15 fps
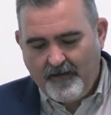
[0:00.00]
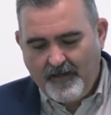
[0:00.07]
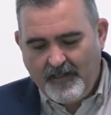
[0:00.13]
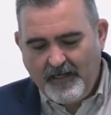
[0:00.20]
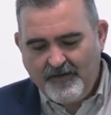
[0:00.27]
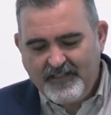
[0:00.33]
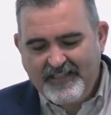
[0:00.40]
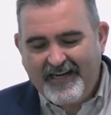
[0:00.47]

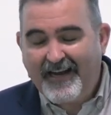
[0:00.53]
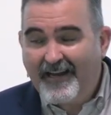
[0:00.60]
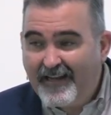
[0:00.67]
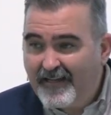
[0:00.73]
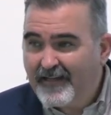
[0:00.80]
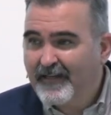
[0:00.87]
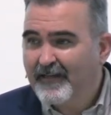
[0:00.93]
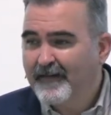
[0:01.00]
There is
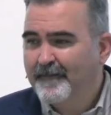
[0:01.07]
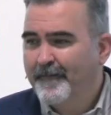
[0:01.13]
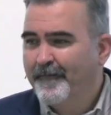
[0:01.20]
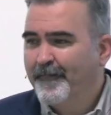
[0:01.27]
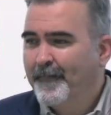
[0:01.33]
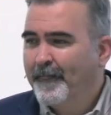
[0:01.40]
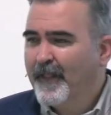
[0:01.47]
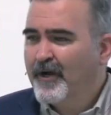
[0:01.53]
clear,
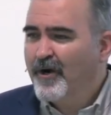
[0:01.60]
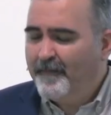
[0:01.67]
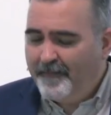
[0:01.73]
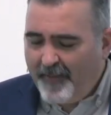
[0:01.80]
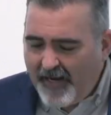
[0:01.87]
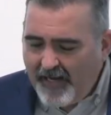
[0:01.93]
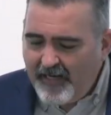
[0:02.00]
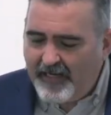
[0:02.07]

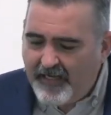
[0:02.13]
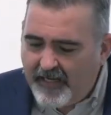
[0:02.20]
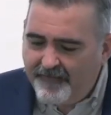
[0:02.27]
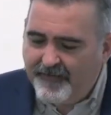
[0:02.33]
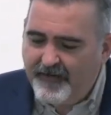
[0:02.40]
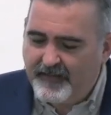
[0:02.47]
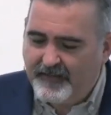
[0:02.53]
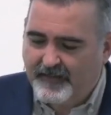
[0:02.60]
compelling
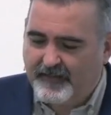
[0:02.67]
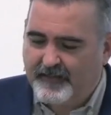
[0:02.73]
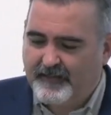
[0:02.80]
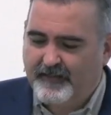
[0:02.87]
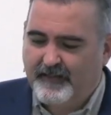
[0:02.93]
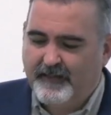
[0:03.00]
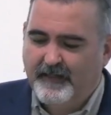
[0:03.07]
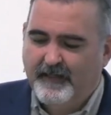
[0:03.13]
evidence